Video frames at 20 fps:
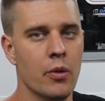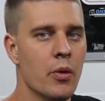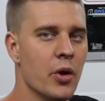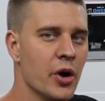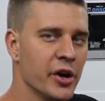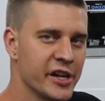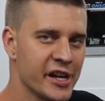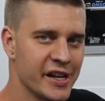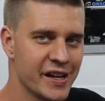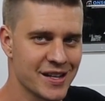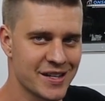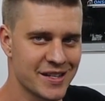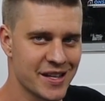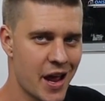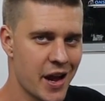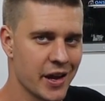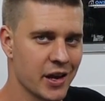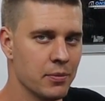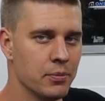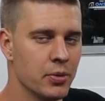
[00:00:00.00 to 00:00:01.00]
we'll work out our
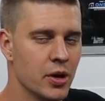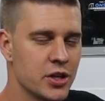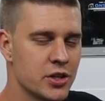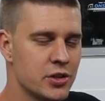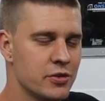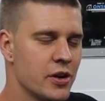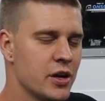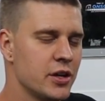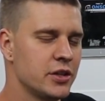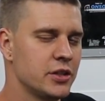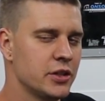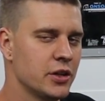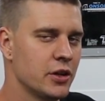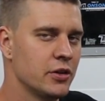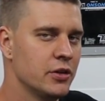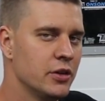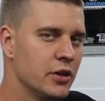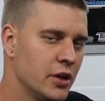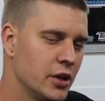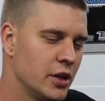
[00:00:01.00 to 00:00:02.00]
static compression
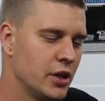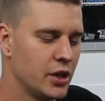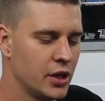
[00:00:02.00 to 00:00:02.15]
ratio,